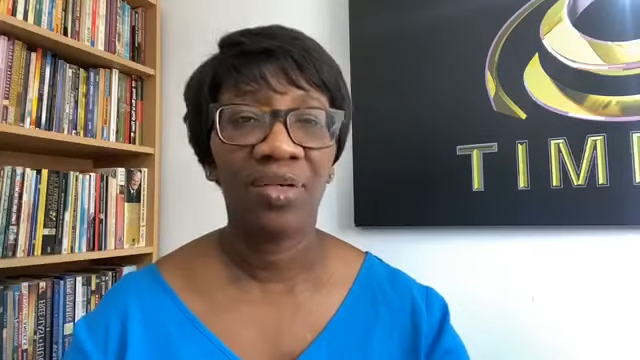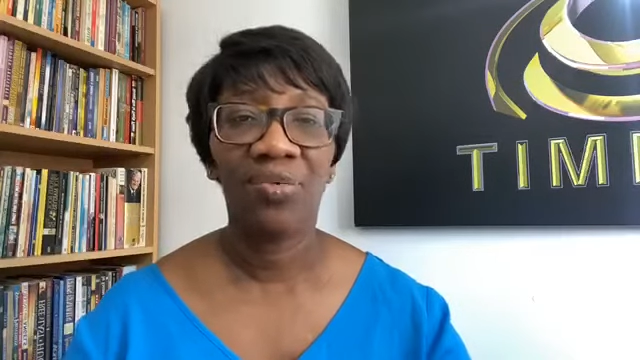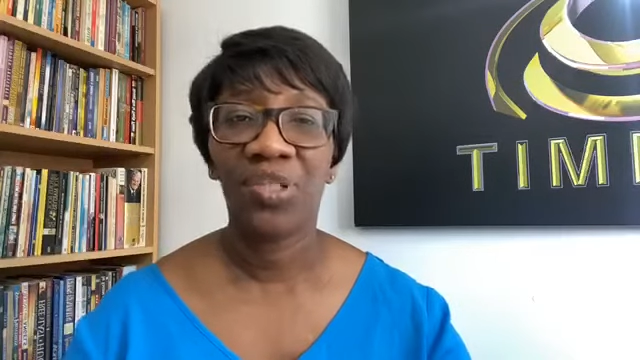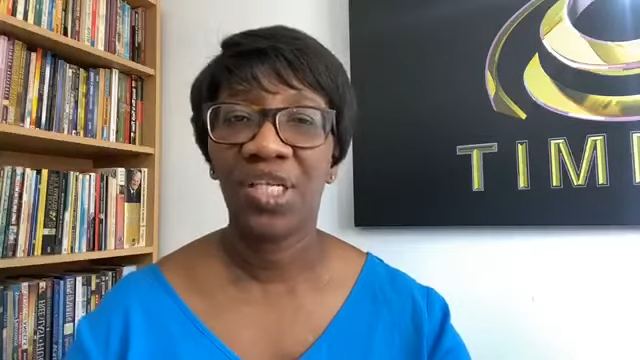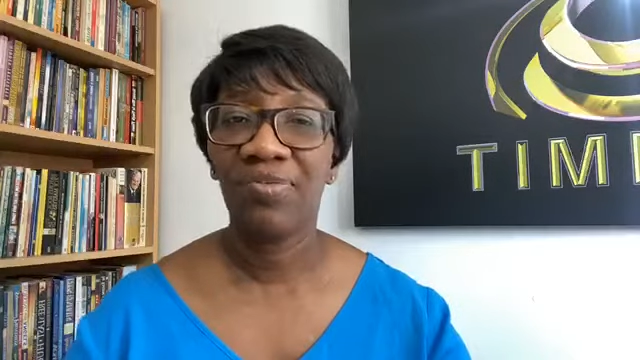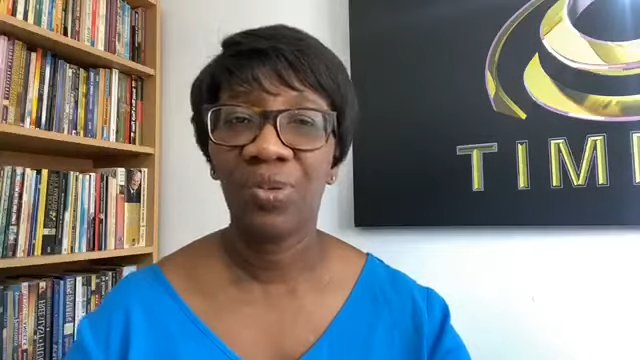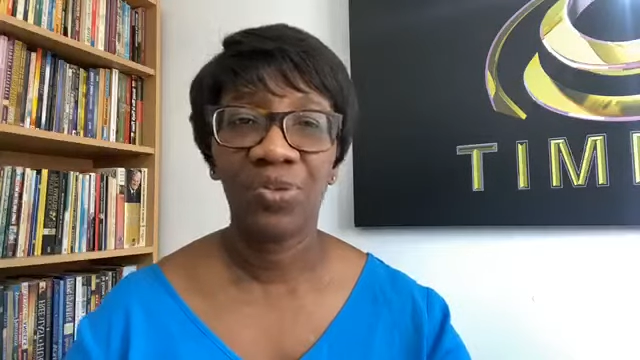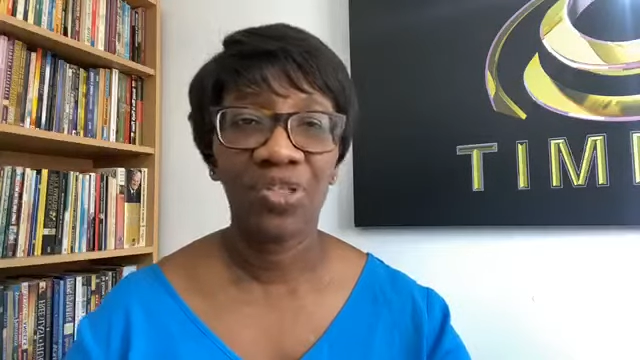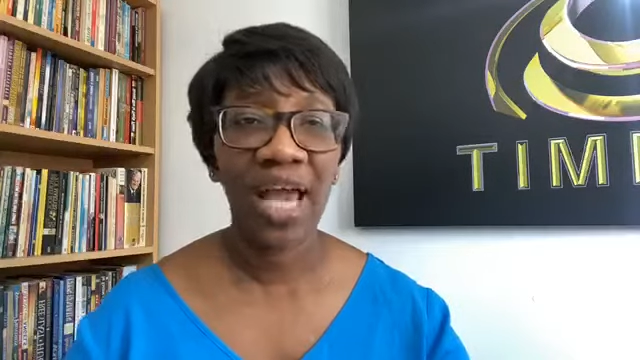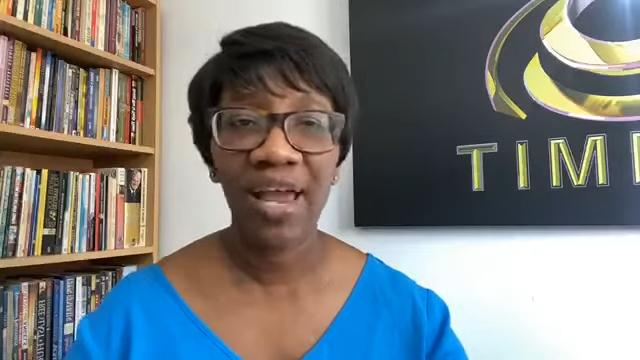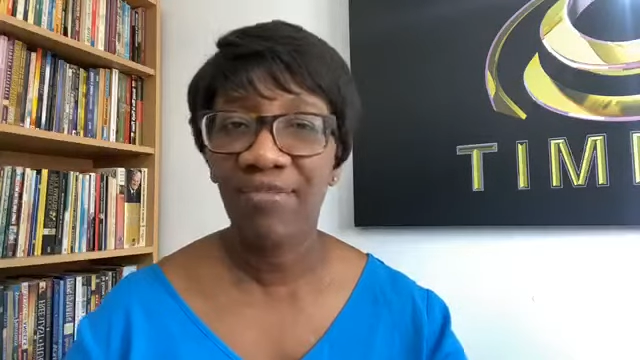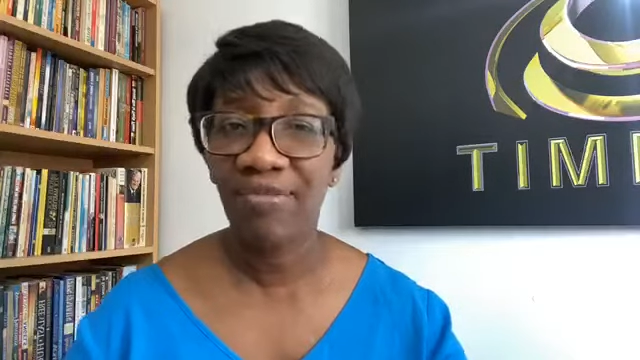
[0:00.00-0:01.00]
was able to
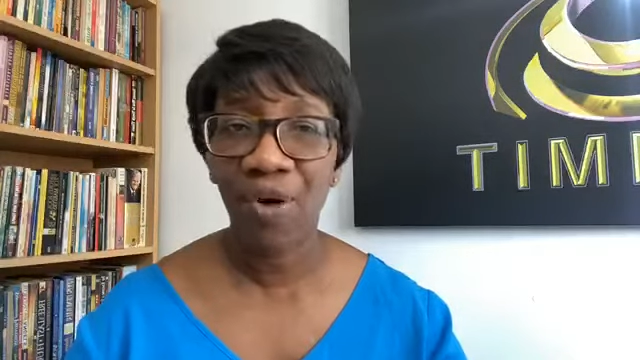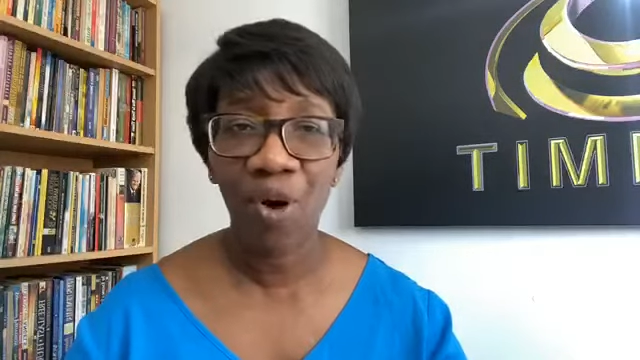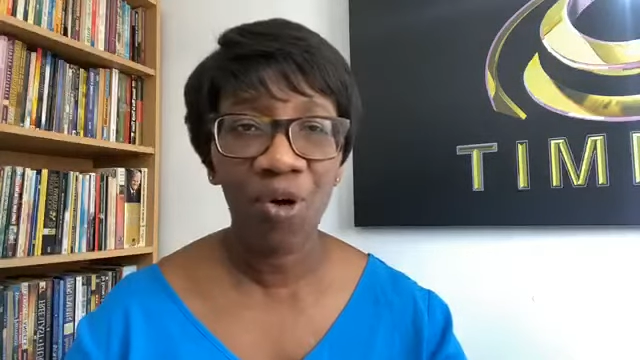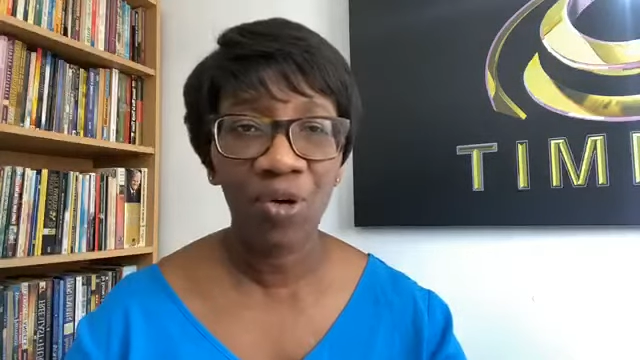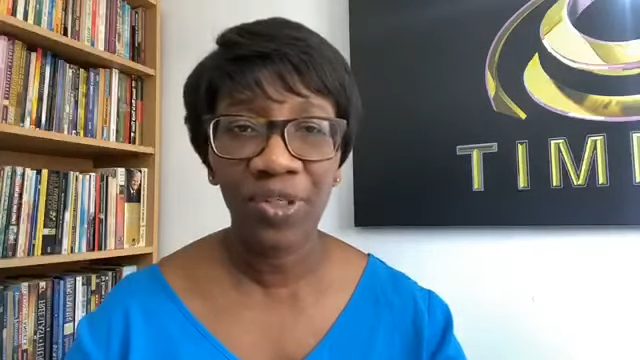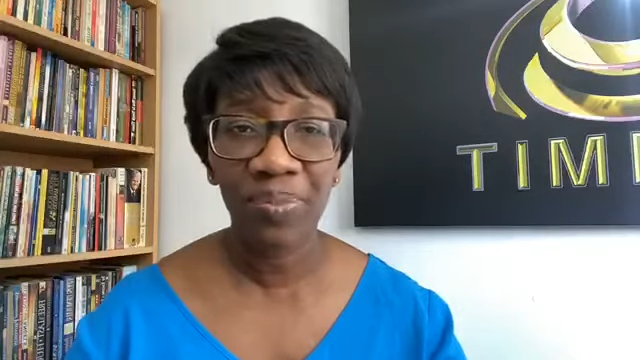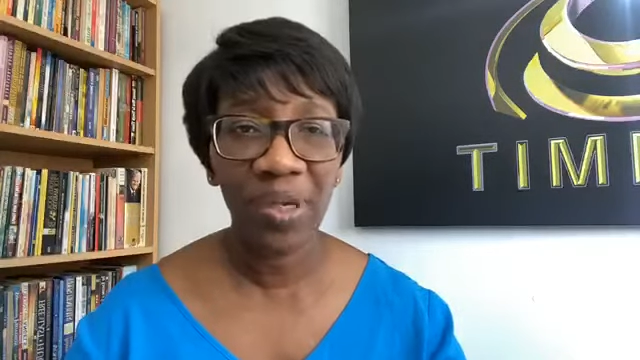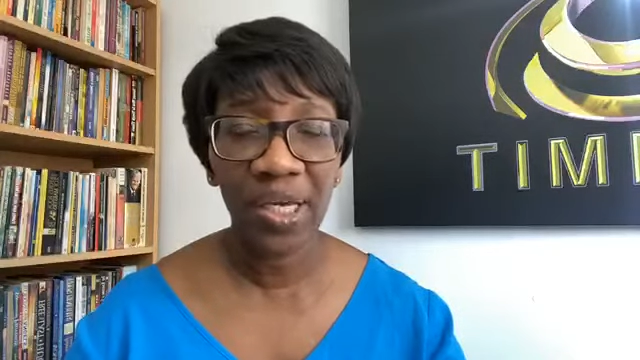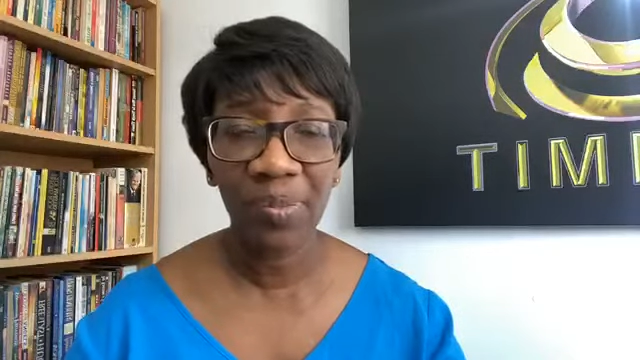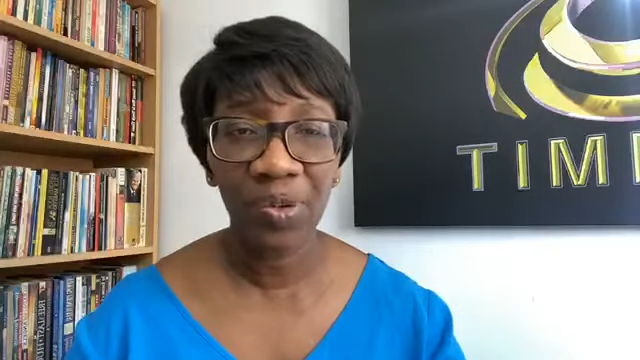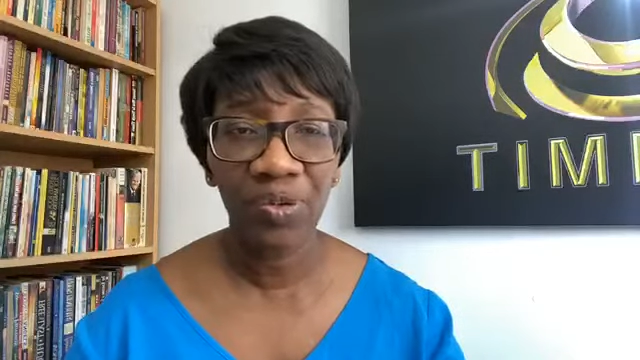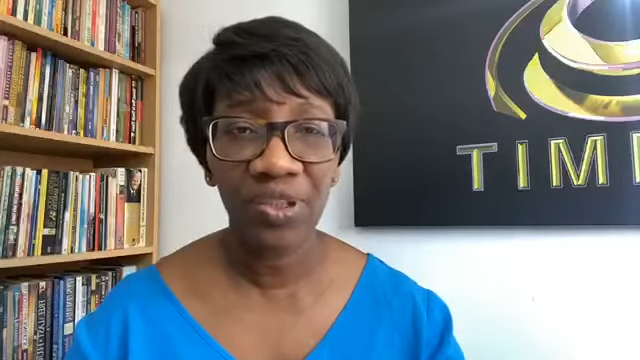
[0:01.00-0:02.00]
save all the
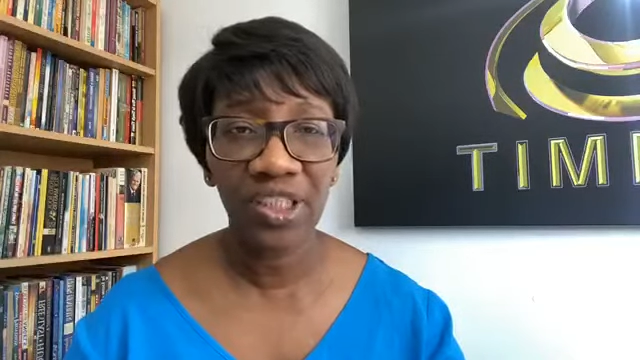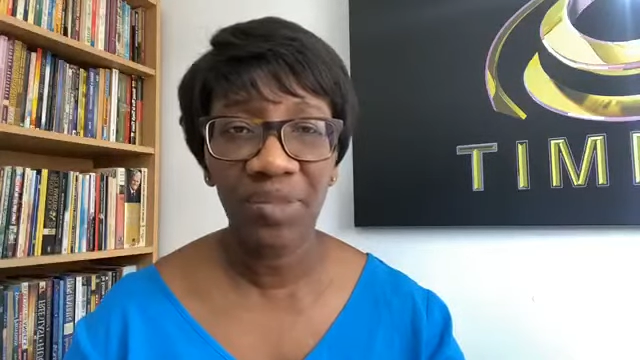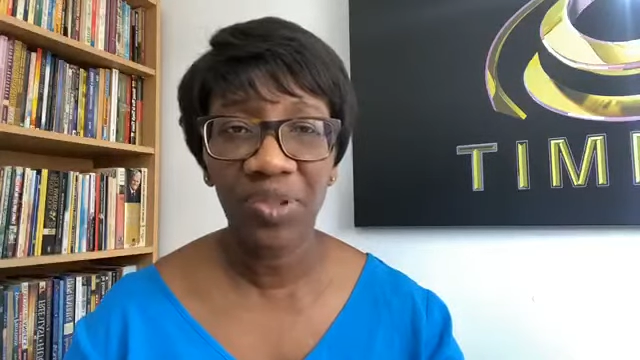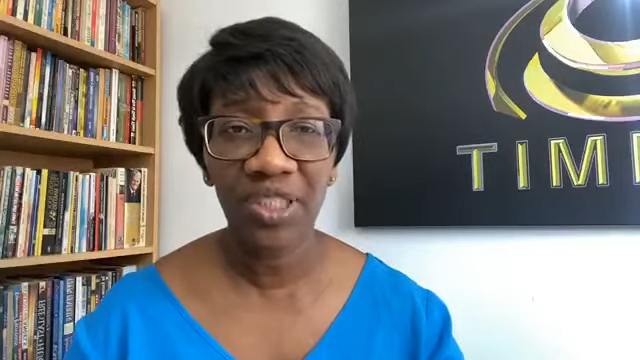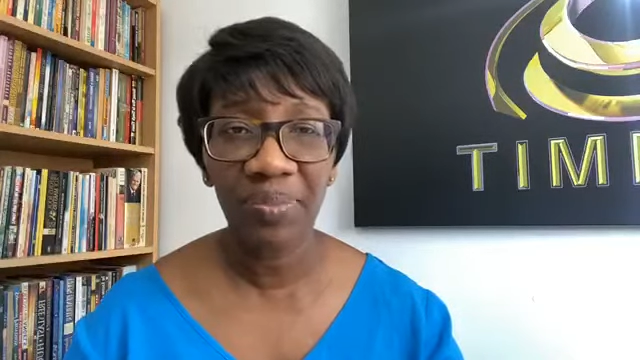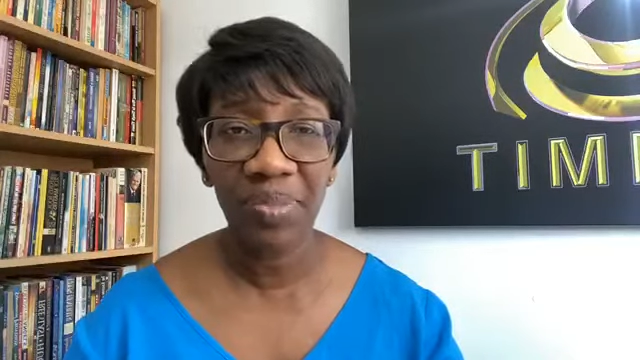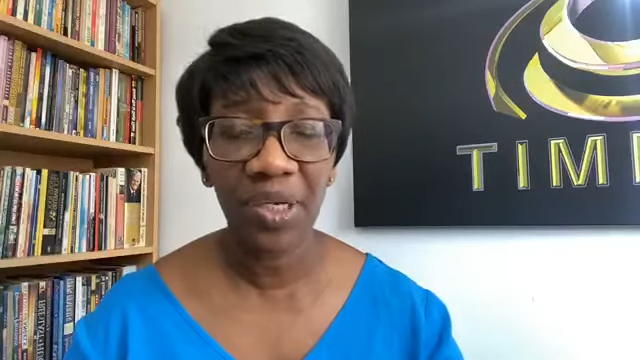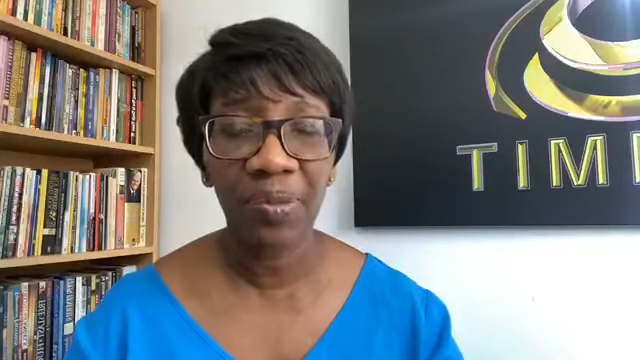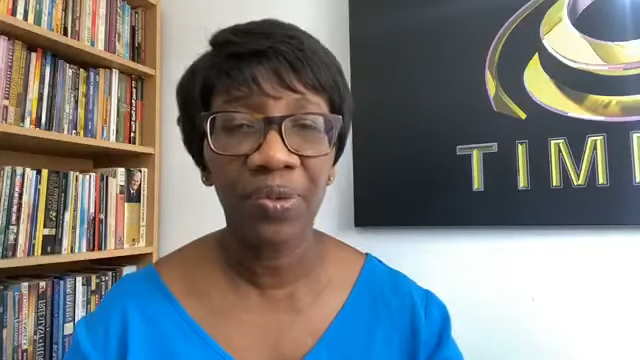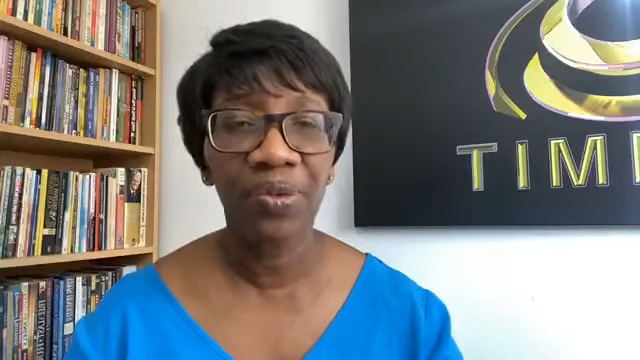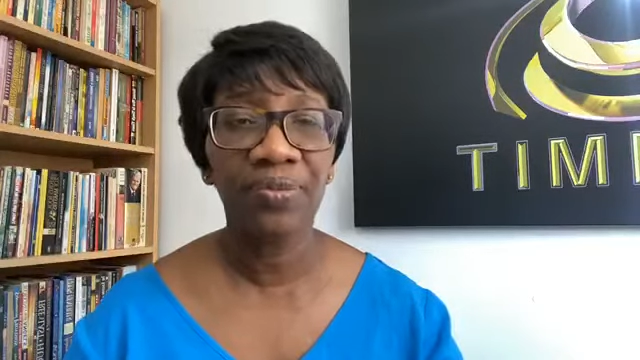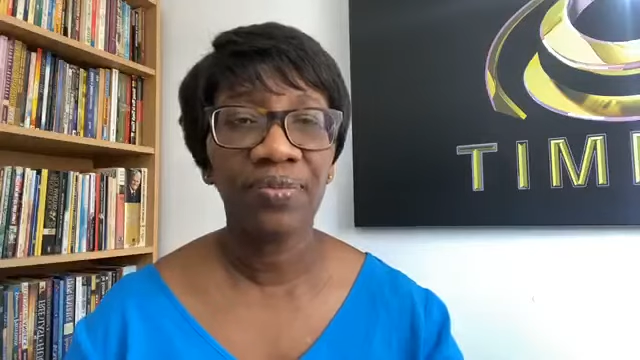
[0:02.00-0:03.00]
people, Egyptian
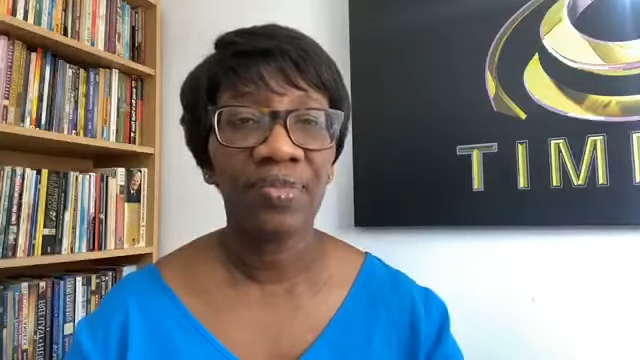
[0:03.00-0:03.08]
people.